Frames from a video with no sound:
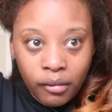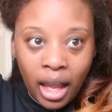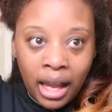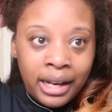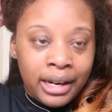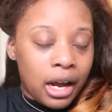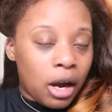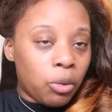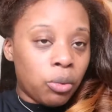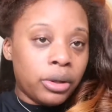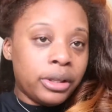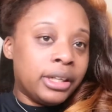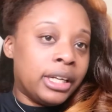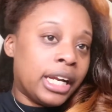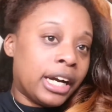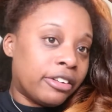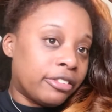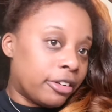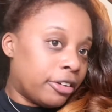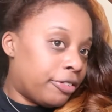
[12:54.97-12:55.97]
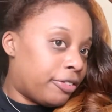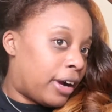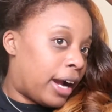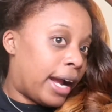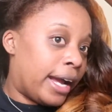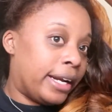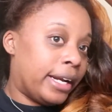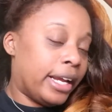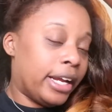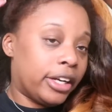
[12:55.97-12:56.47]
and I would never
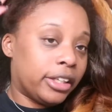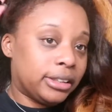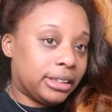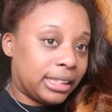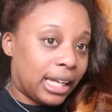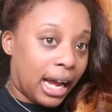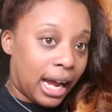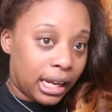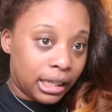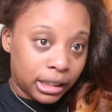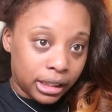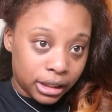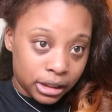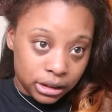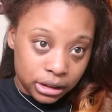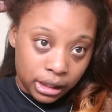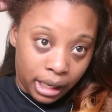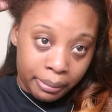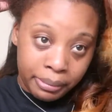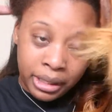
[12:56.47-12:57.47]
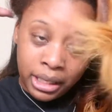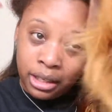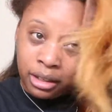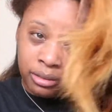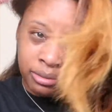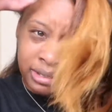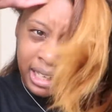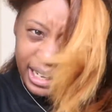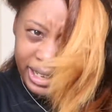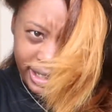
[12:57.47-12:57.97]
find hairstylists, I
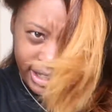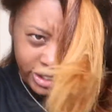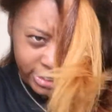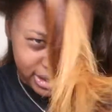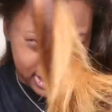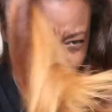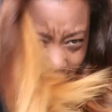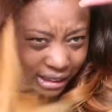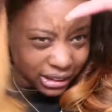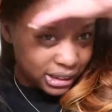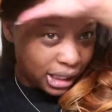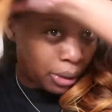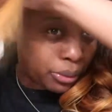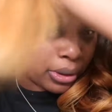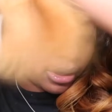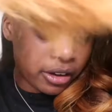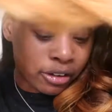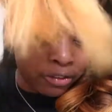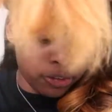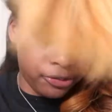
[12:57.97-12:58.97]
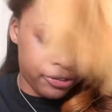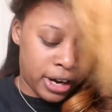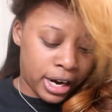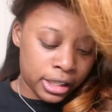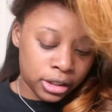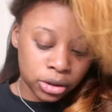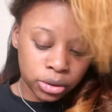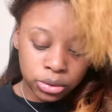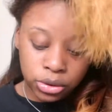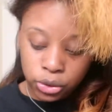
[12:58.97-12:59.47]
mean, not hairstylists, I would never
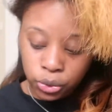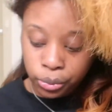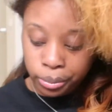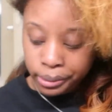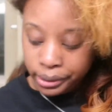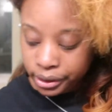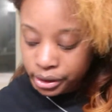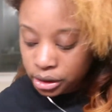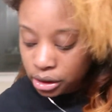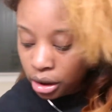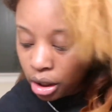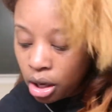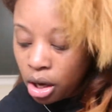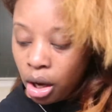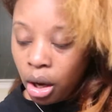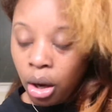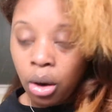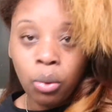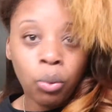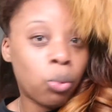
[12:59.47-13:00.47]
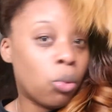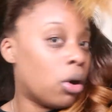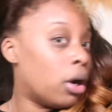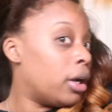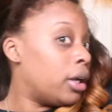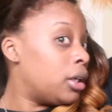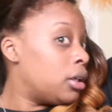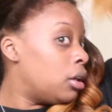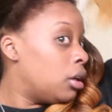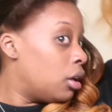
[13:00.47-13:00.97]
find YouTubers,
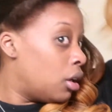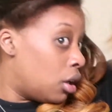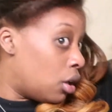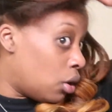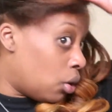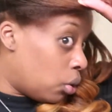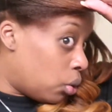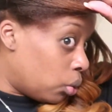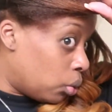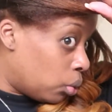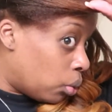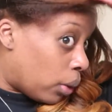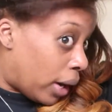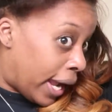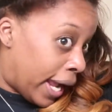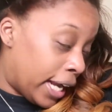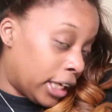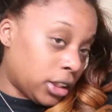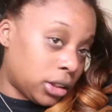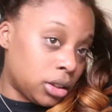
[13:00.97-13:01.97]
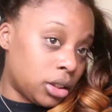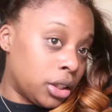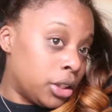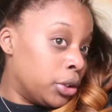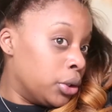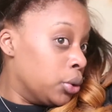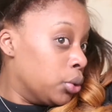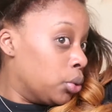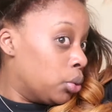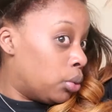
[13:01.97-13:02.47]
one, who actually
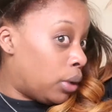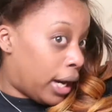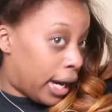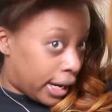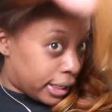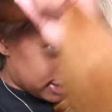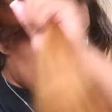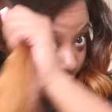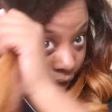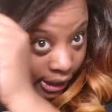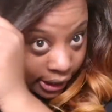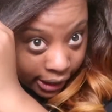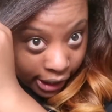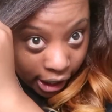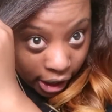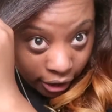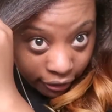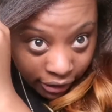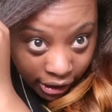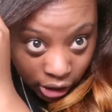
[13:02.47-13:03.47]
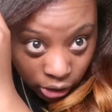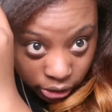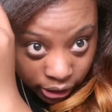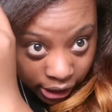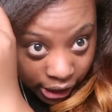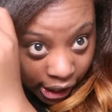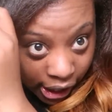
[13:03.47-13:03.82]
knew how to take care of healthy